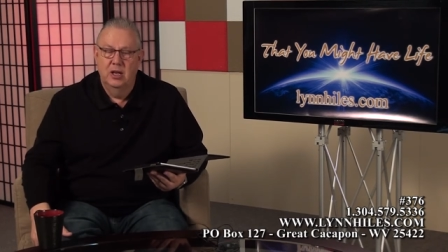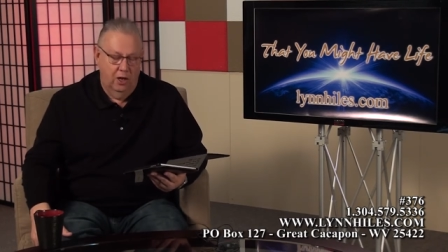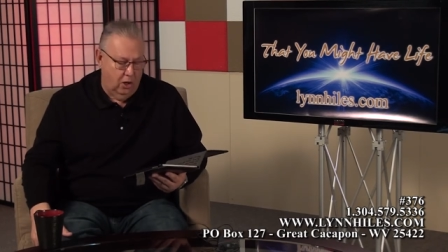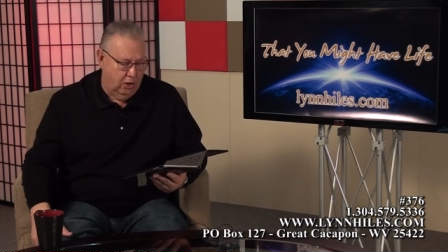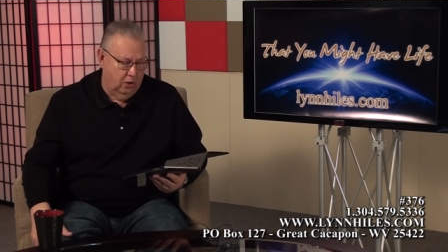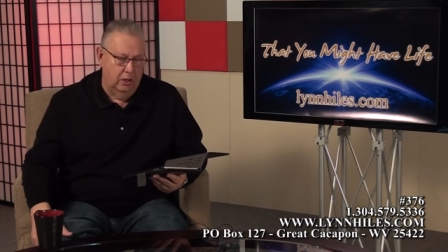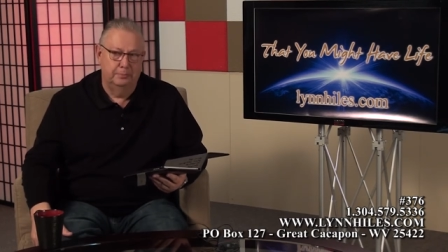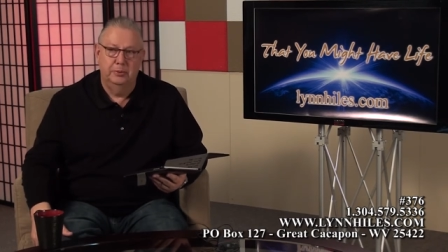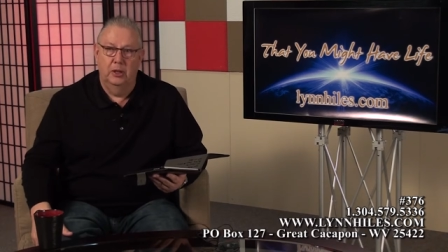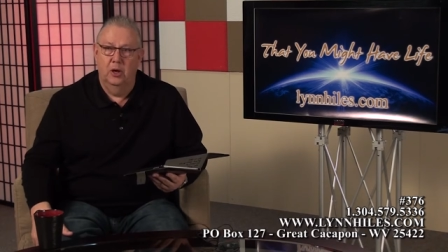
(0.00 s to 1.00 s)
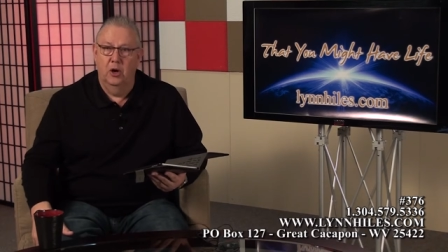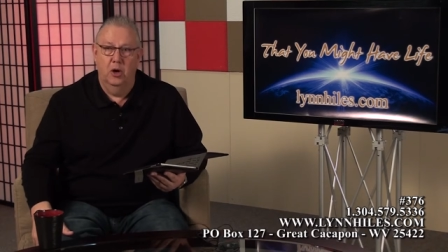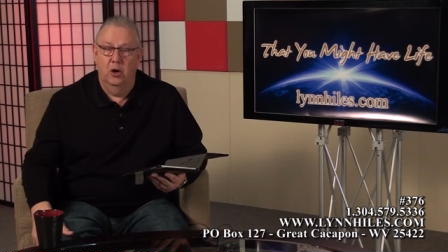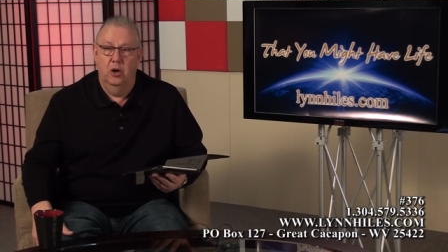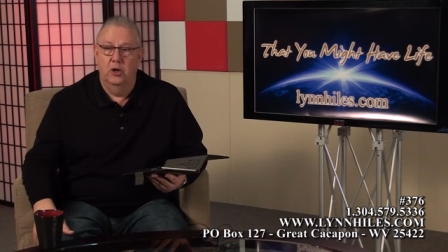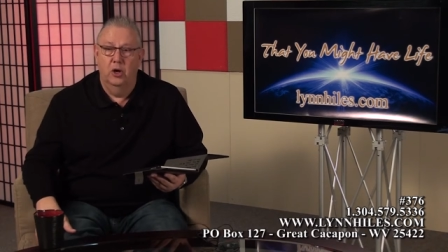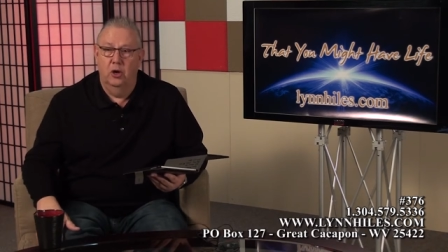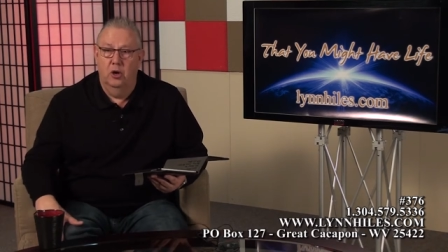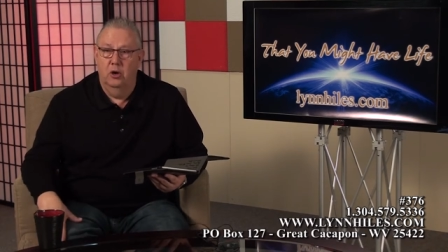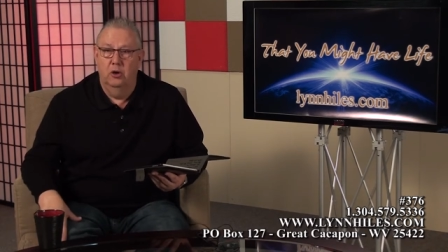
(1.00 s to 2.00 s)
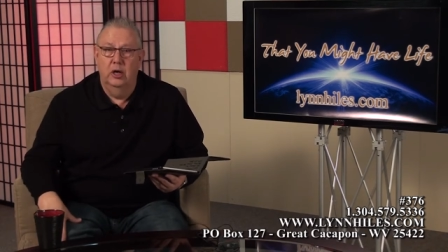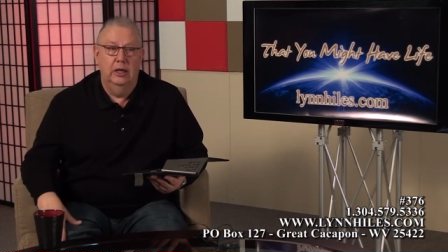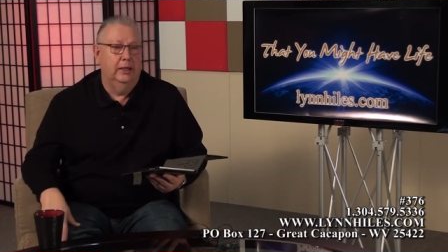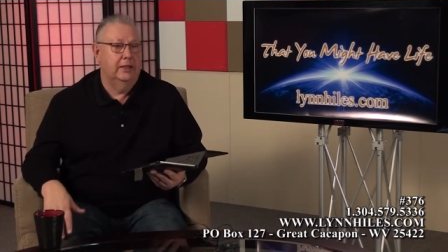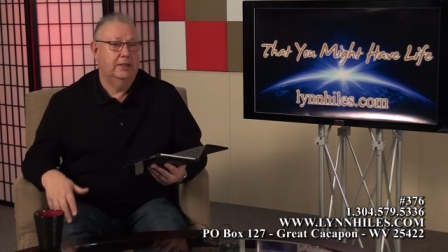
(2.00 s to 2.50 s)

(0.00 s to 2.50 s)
are, are, are, are, are uh,